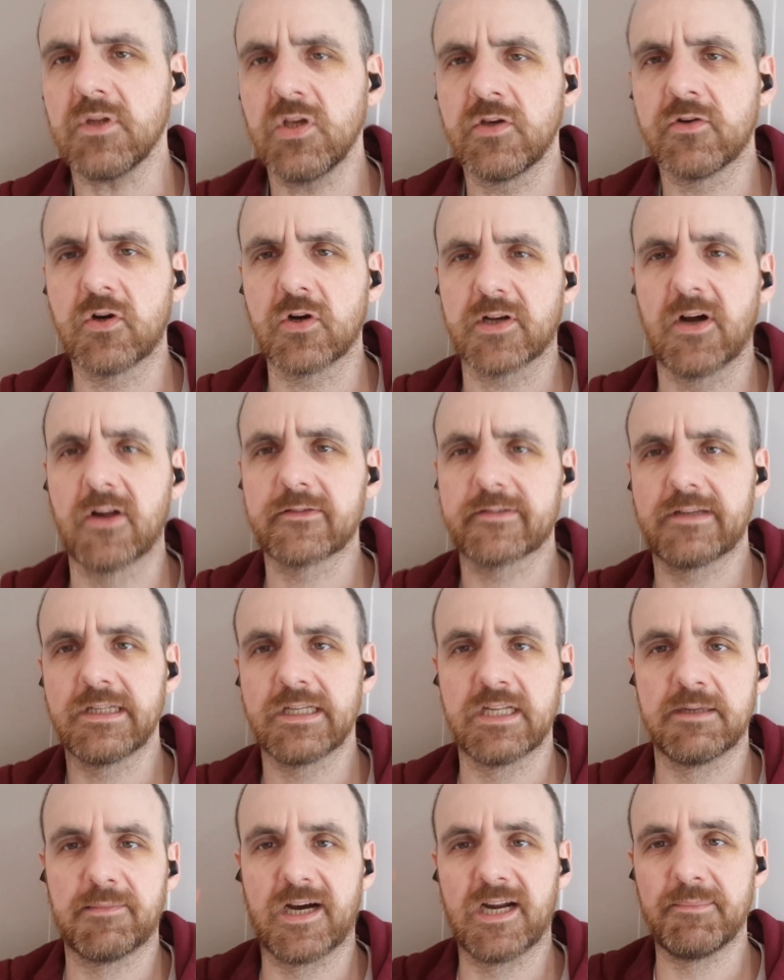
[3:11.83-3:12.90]
You've got to constantly
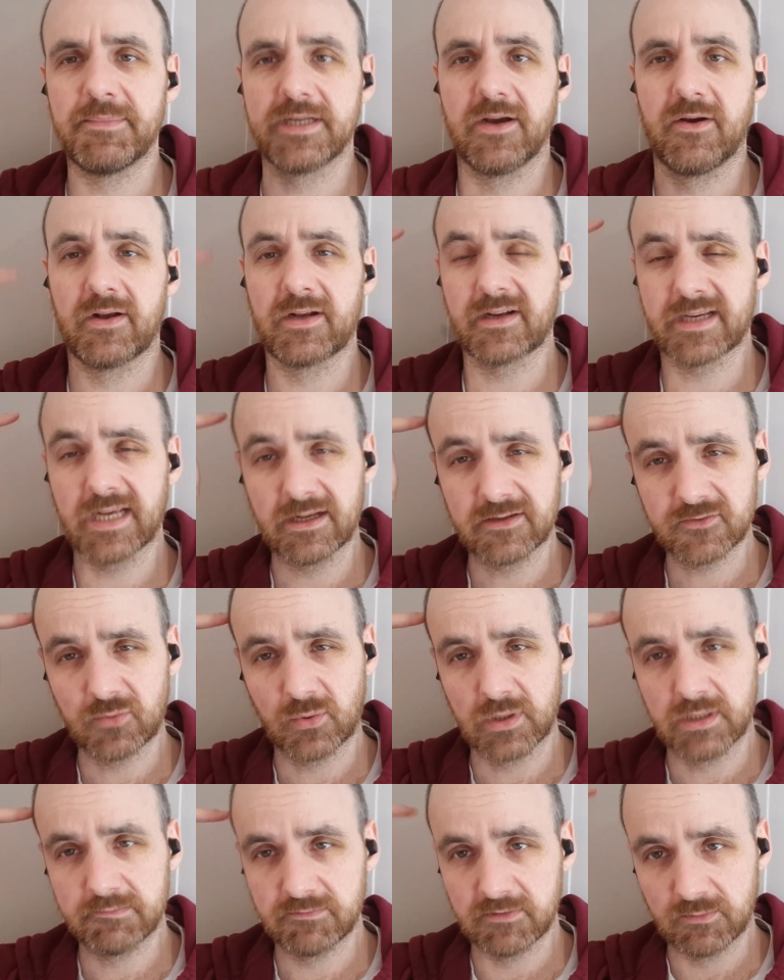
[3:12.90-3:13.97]
in your mind be going, "Okay,
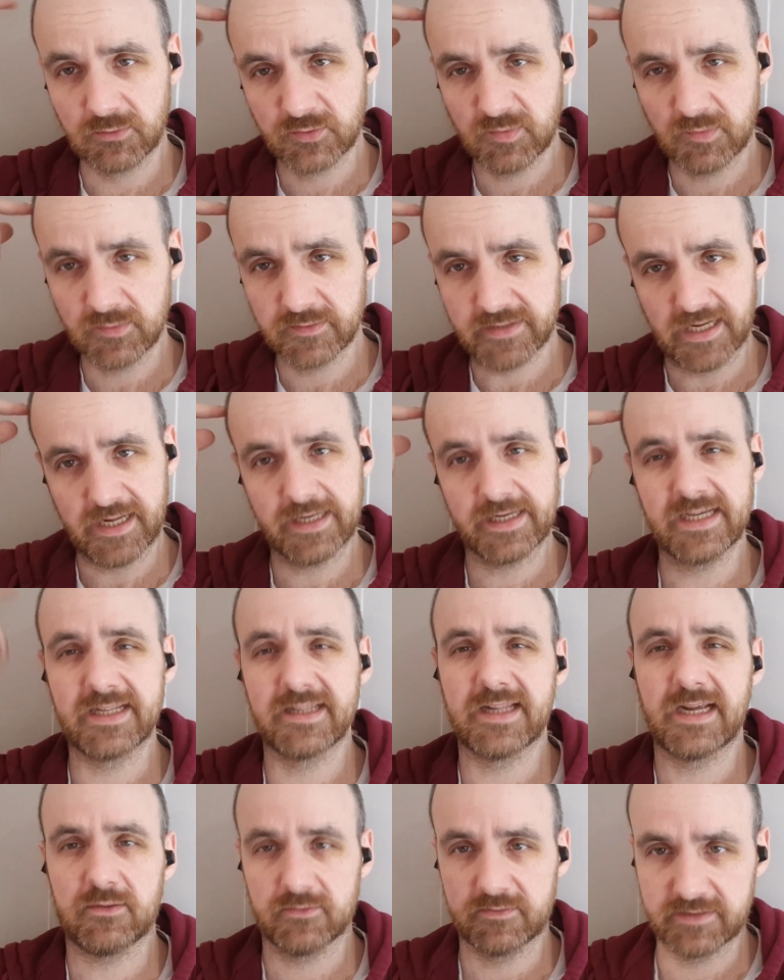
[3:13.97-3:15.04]
squalimbo, which one was that again?
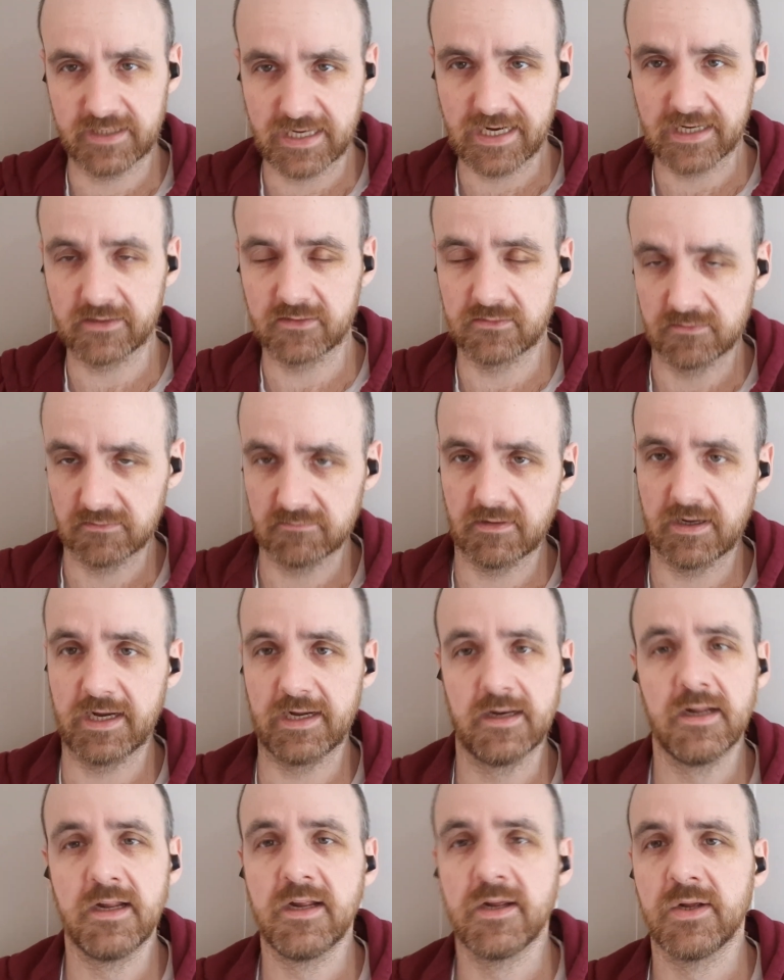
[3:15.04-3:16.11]
That was diagonal,
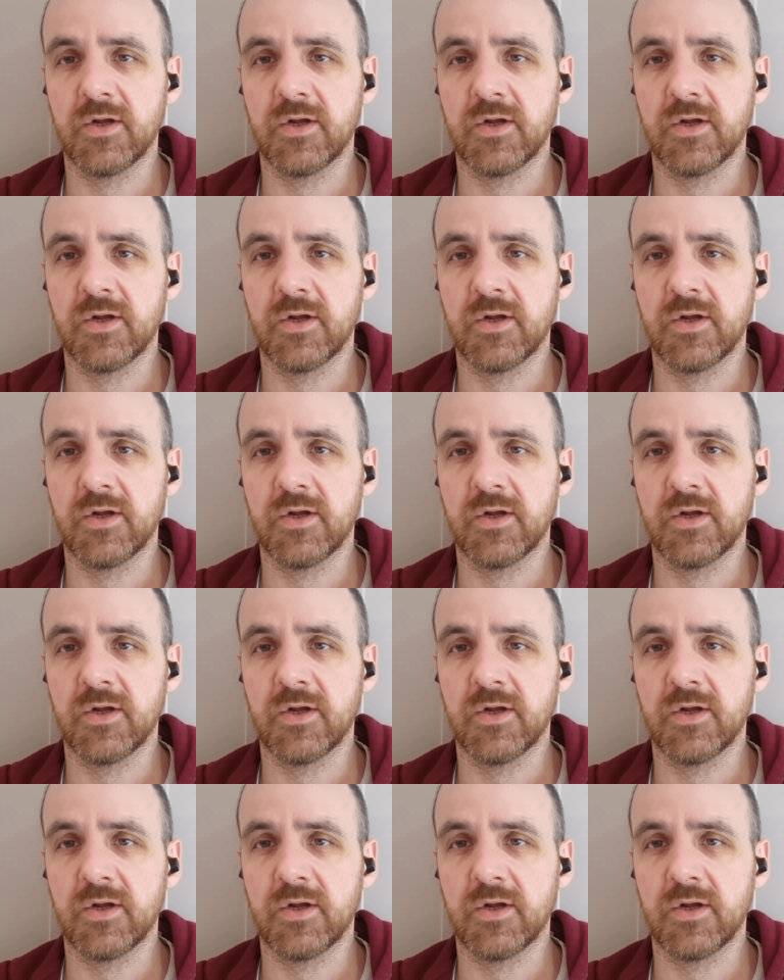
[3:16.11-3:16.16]
right?"